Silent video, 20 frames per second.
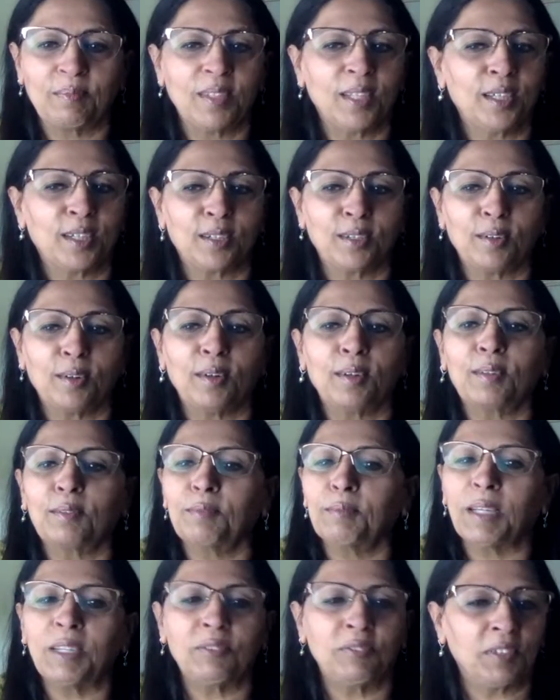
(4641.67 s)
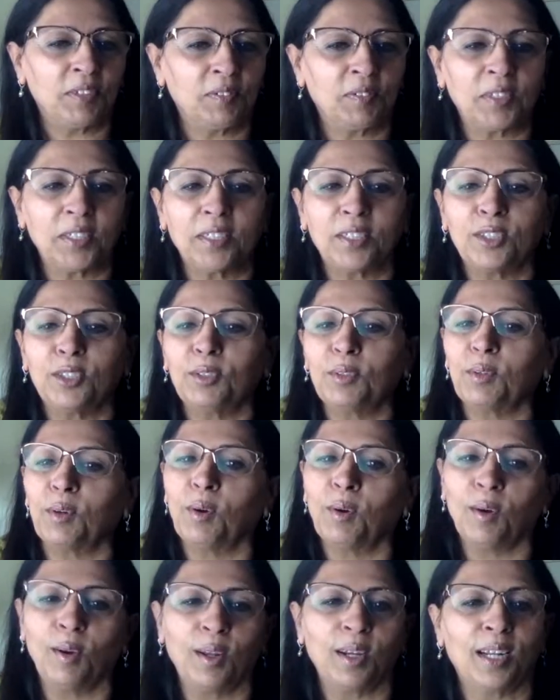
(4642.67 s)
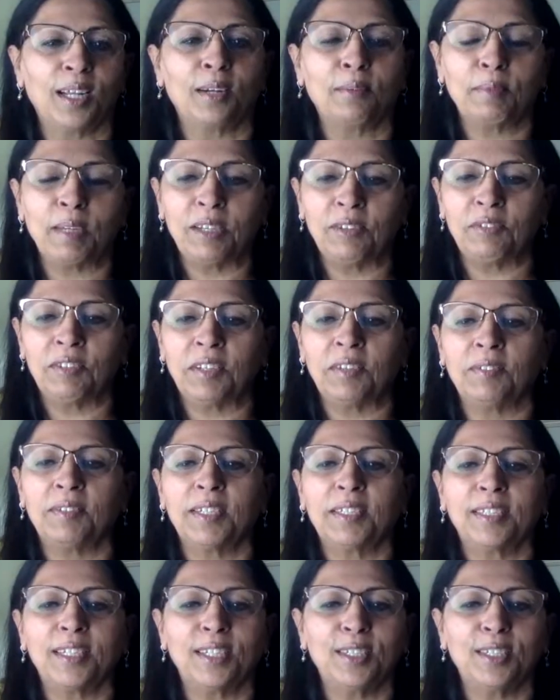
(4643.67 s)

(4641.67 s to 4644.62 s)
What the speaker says: They are not my favorite. You all are my favorite,